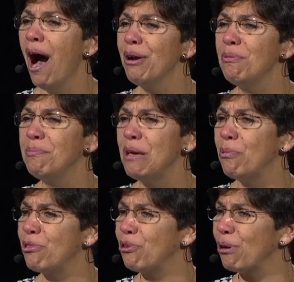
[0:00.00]
honor me
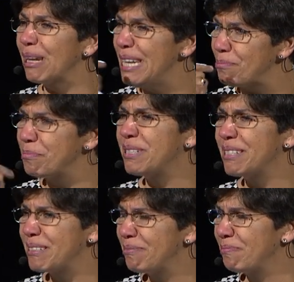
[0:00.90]
with your
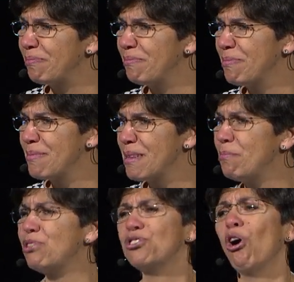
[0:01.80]
lips,
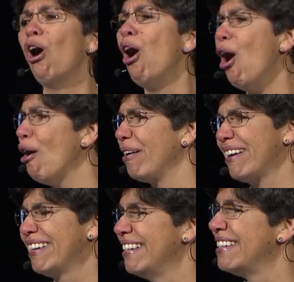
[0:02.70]
but your
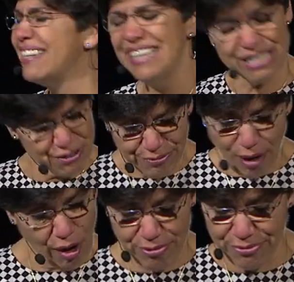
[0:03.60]
heart is
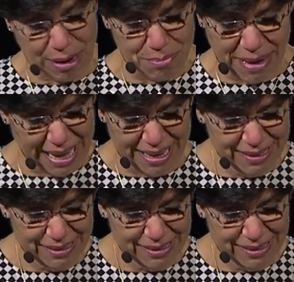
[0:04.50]
far from me.